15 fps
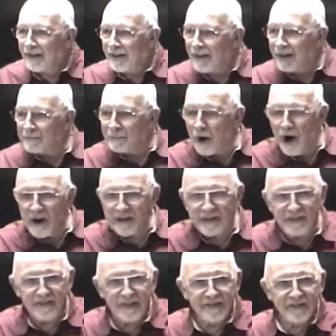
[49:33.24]
In Mark,
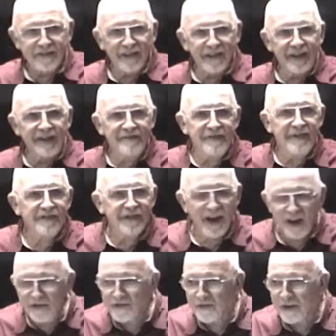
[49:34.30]
he says to leave this
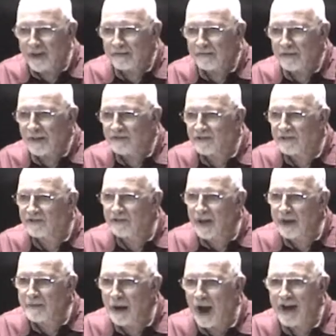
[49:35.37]
country. It's the
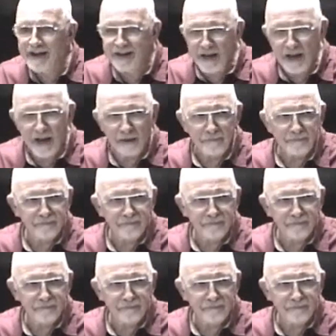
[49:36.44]
same idea.